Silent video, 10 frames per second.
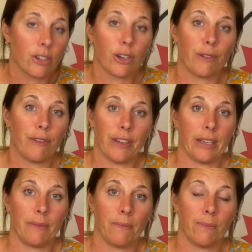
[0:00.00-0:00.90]
a good
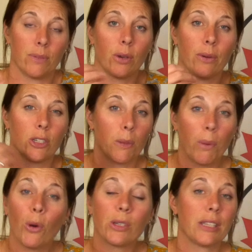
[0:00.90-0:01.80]
fit. So,
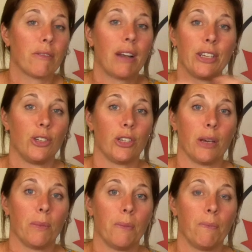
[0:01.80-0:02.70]
supporting the
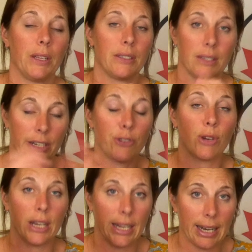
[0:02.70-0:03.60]
relationship. It's
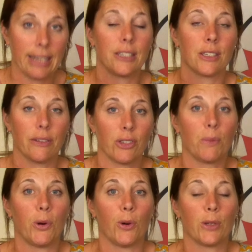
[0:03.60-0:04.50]
literally letters of
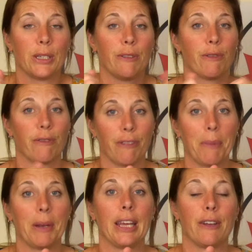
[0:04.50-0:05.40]
support from
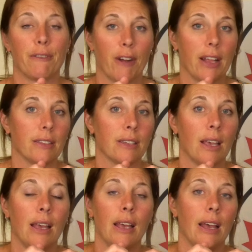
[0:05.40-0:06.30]
family and friends.
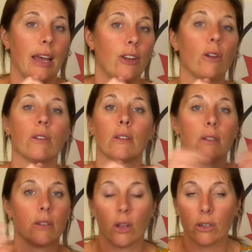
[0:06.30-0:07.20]
Not
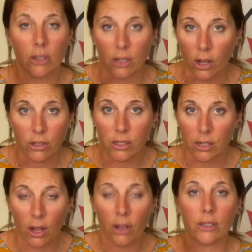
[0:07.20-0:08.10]
not lots
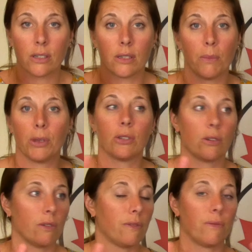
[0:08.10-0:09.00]
and lots, but
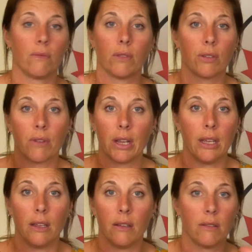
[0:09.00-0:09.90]
sort of
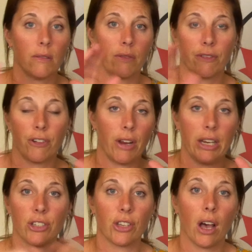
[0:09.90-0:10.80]
three for
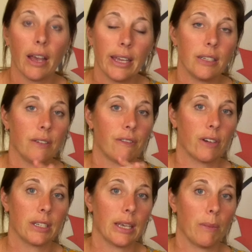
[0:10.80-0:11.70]
each side, for
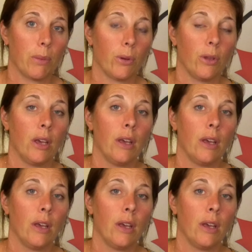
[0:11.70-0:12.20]
example.